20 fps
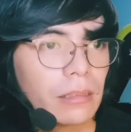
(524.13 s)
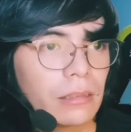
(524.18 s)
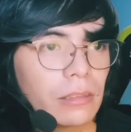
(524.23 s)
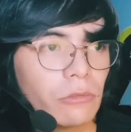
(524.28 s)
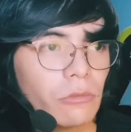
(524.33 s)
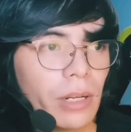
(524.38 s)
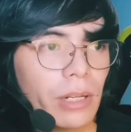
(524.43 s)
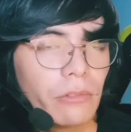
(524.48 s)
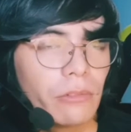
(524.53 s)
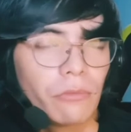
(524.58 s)

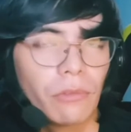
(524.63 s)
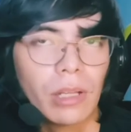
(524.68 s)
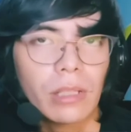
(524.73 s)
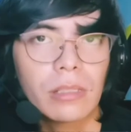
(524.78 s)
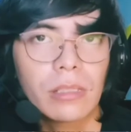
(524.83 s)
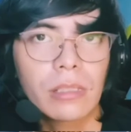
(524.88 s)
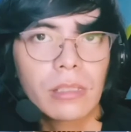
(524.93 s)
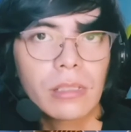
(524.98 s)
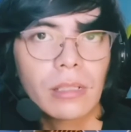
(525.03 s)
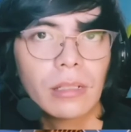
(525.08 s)
rate
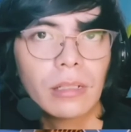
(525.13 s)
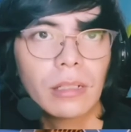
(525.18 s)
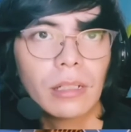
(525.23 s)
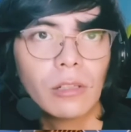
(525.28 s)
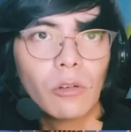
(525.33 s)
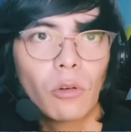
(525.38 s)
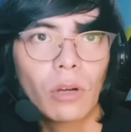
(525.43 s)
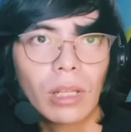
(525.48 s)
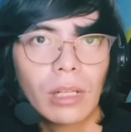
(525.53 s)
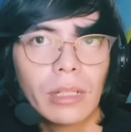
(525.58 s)
funds
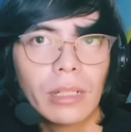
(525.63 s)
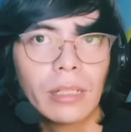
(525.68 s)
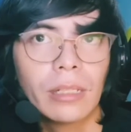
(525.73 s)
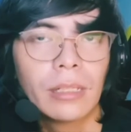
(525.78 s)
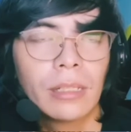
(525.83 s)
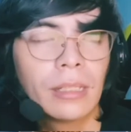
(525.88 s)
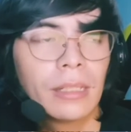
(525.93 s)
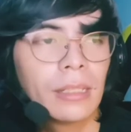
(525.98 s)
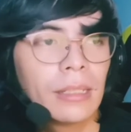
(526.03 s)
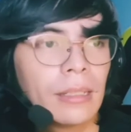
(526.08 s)
locally.
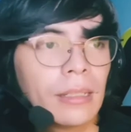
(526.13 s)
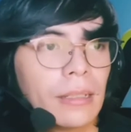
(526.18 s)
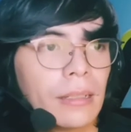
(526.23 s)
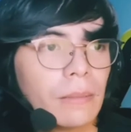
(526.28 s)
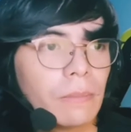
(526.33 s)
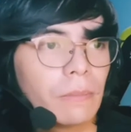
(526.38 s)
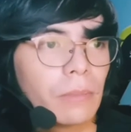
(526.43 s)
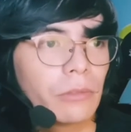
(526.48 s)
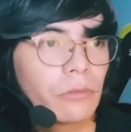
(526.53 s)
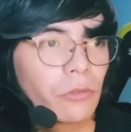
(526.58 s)

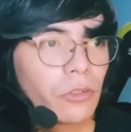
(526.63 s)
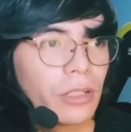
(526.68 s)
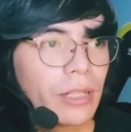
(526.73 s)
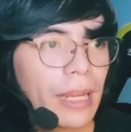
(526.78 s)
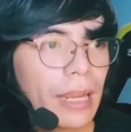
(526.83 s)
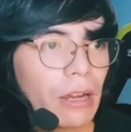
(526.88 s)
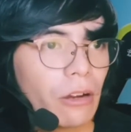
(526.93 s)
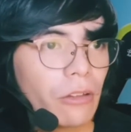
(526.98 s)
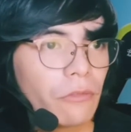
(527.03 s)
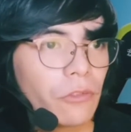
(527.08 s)
But for
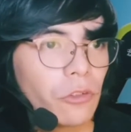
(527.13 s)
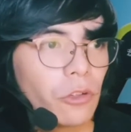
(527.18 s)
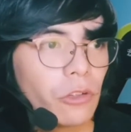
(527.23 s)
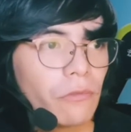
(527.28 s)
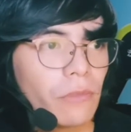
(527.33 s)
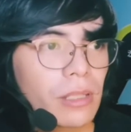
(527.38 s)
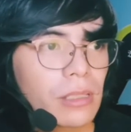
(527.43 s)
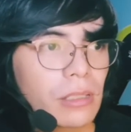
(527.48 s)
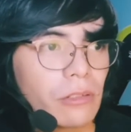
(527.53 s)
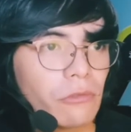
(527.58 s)
now, if you
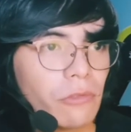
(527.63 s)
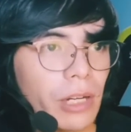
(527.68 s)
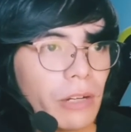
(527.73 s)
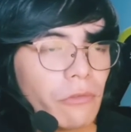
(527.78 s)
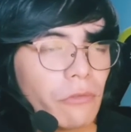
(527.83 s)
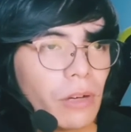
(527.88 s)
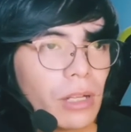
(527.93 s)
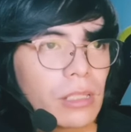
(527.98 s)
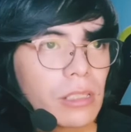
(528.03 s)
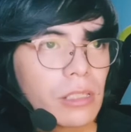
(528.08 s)
invest in
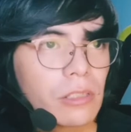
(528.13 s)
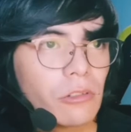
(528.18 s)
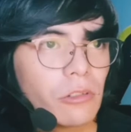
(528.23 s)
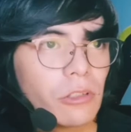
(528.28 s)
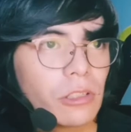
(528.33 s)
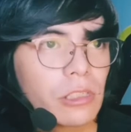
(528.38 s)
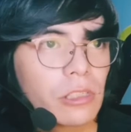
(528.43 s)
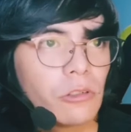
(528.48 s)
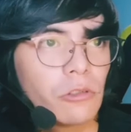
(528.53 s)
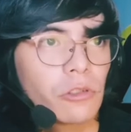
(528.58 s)
rate funds,
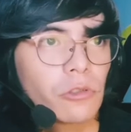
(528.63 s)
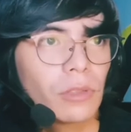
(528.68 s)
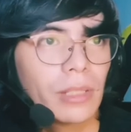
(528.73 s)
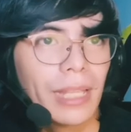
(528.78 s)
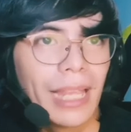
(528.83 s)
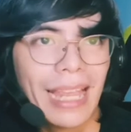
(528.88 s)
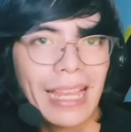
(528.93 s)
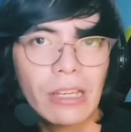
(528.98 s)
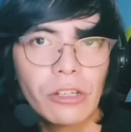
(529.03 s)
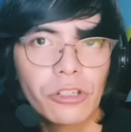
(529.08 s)
it's
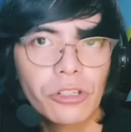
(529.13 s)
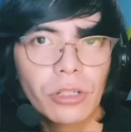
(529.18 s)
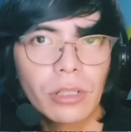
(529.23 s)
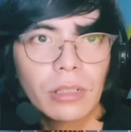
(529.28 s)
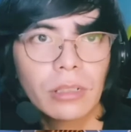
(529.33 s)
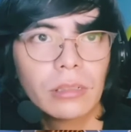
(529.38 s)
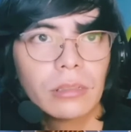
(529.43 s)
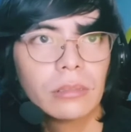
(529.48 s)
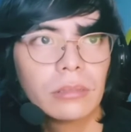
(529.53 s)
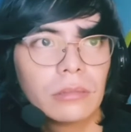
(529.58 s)
usually
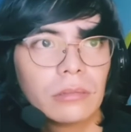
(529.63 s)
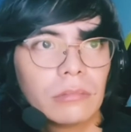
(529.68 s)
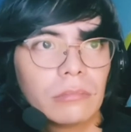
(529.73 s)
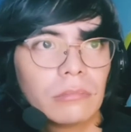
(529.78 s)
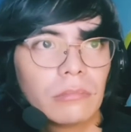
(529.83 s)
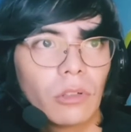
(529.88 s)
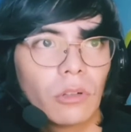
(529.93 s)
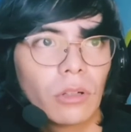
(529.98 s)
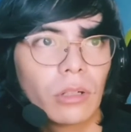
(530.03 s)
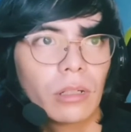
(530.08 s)
Asian
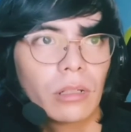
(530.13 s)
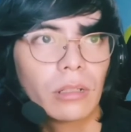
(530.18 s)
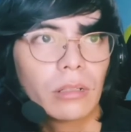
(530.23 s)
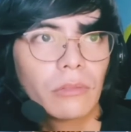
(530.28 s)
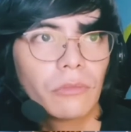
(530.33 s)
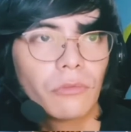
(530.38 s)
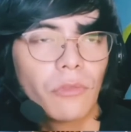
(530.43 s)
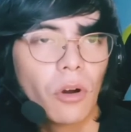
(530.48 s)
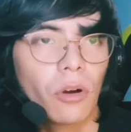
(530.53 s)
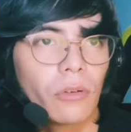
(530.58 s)
or
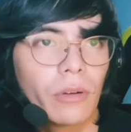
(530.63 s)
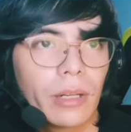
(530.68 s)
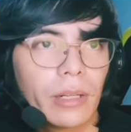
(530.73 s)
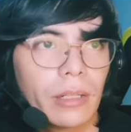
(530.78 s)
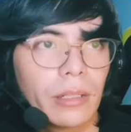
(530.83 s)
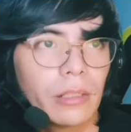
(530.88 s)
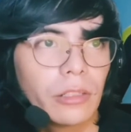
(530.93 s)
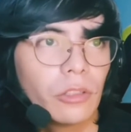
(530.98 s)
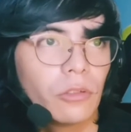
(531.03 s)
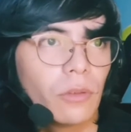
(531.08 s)

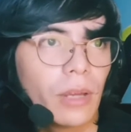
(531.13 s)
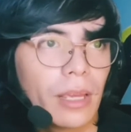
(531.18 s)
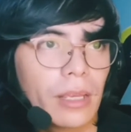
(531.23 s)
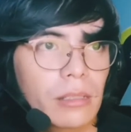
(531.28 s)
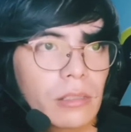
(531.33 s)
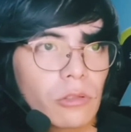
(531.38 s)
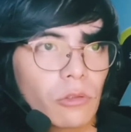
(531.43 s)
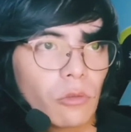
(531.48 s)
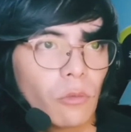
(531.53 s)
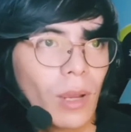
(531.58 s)
foreign,
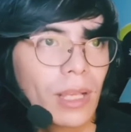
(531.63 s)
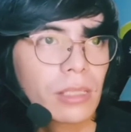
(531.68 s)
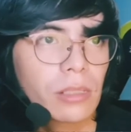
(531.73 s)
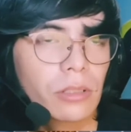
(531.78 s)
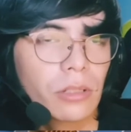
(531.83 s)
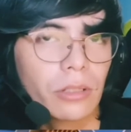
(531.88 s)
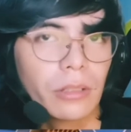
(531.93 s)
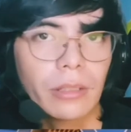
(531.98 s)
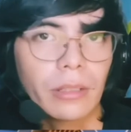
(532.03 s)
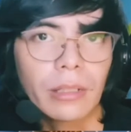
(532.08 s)
US or
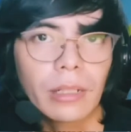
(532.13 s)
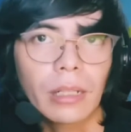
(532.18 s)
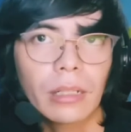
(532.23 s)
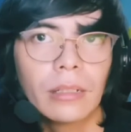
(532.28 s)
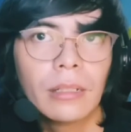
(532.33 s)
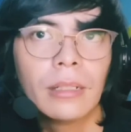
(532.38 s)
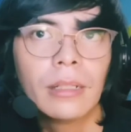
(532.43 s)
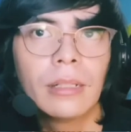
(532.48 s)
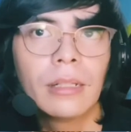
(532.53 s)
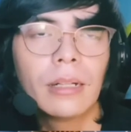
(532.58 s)
Western
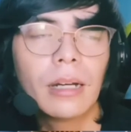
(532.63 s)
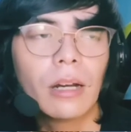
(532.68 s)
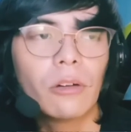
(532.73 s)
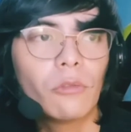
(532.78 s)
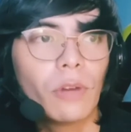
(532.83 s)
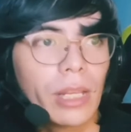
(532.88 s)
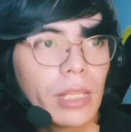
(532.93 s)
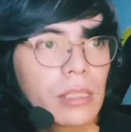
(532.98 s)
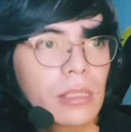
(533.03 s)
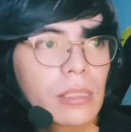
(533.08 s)

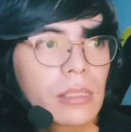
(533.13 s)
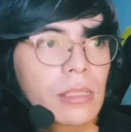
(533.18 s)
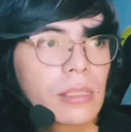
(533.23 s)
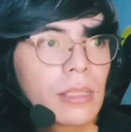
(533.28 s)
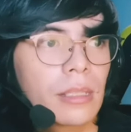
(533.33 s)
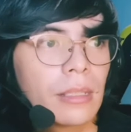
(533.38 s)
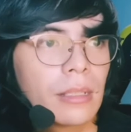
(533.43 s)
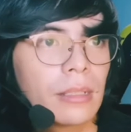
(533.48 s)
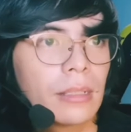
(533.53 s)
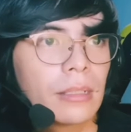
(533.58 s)
rates,
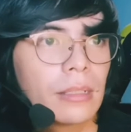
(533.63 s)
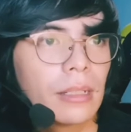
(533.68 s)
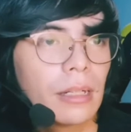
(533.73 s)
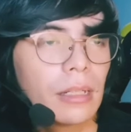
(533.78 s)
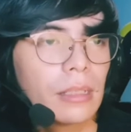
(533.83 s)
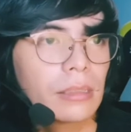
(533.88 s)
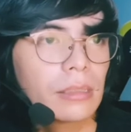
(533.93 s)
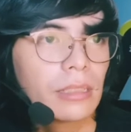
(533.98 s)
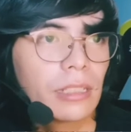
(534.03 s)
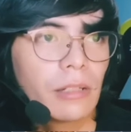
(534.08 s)

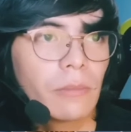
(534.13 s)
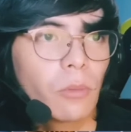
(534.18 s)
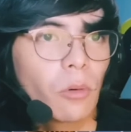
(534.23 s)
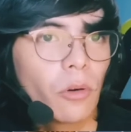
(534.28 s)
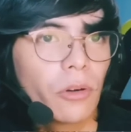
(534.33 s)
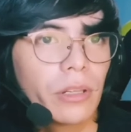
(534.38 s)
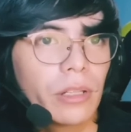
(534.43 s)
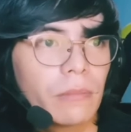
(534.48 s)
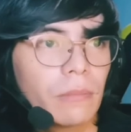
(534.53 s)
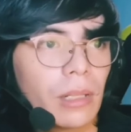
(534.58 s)

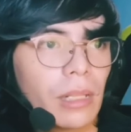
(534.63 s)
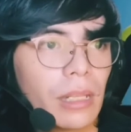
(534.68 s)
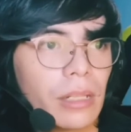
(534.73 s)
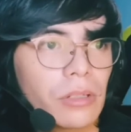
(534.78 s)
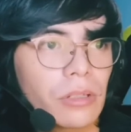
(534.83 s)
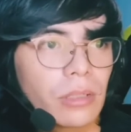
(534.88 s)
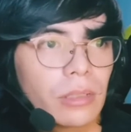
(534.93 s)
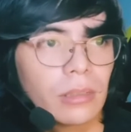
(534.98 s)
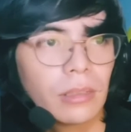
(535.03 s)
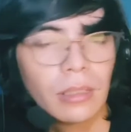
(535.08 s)
Singaporean,
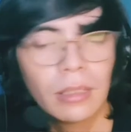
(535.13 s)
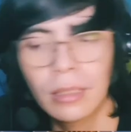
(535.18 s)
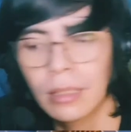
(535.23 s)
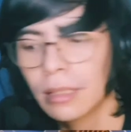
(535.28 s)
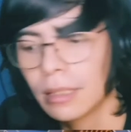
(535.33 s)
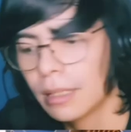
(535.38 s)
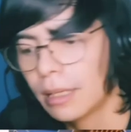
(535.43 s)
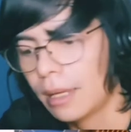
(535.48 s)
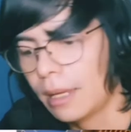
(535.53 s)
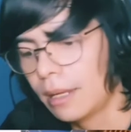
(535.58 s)
Malaysian,
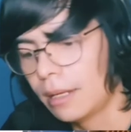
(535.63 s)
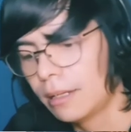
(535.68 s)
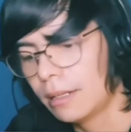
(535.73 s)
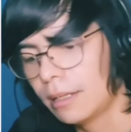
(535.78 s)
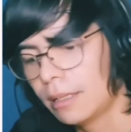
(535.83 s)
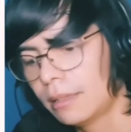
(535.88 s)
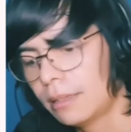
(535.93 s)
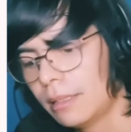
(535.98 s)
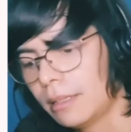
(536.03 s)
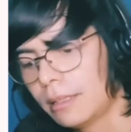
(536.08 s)
and
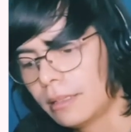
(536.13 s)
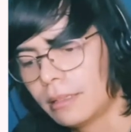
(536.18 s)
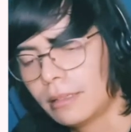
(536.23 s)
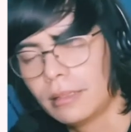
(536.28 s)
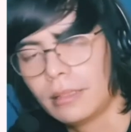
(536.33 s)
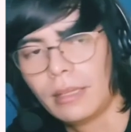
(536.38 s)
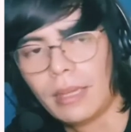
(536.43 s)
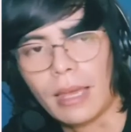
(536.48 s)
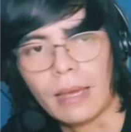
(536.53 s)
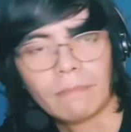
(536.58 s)
I think,
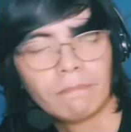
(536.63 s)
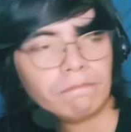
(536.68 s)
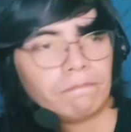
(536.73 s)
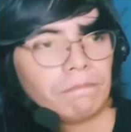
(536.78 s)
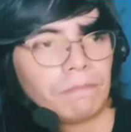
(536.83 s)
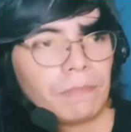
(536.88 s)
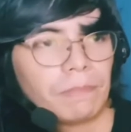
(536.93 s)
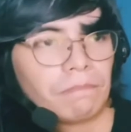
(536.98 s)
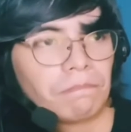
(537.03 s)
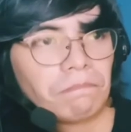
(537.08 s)
yeah,
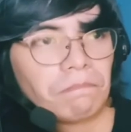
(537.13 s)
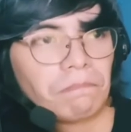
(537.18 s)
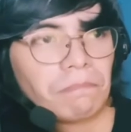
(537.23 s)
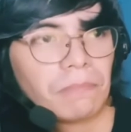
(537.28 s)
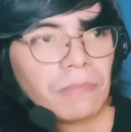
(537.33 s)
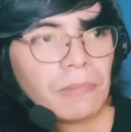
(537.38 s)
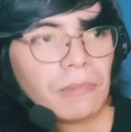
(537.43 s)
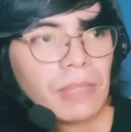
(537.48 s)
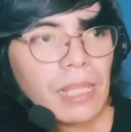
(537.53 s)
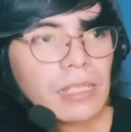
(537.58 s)

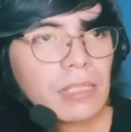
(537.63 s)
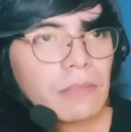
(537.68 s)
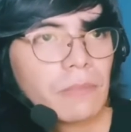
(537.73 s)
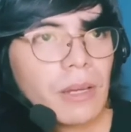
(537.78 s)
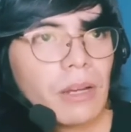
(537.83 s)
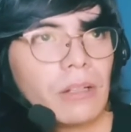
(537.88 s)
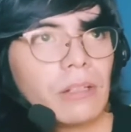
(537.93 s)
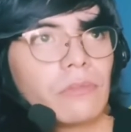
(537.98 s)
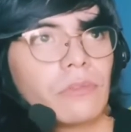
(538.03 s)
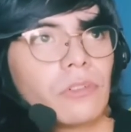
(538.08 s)
that's
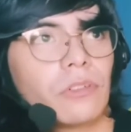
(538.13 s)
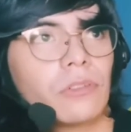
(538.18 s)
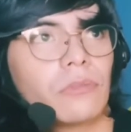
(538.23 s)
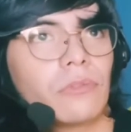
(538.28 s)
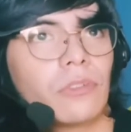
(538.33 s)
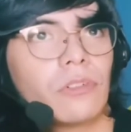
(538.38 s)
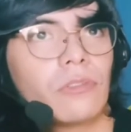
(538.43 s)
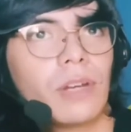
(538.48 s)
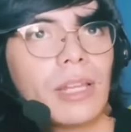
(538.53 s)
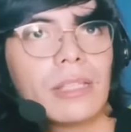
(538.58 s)
about it for
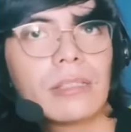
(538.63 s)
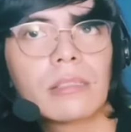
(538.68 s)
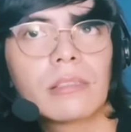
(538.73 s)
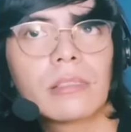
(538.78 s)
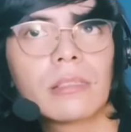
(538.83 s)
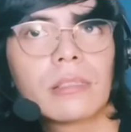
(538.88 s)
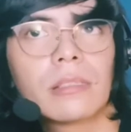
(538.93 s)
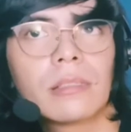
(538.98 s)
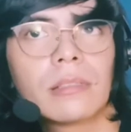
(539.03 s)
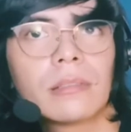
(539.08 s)

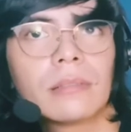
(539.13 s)
rate.